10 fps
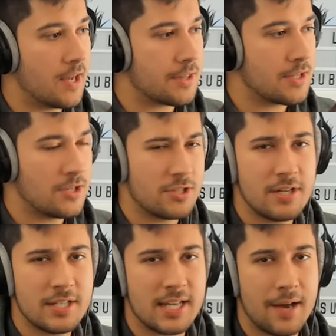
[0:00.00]
I think you do
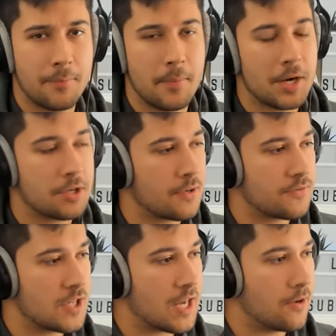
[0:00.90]
need to have a
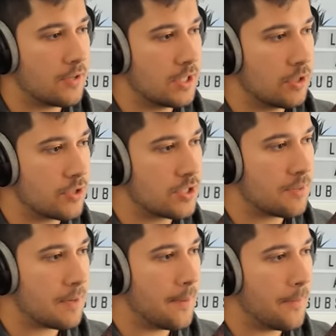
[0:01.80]
Minecraft account in order to
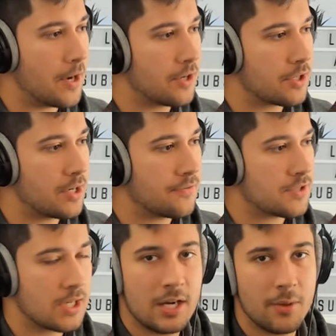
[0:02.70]
play Minecraft.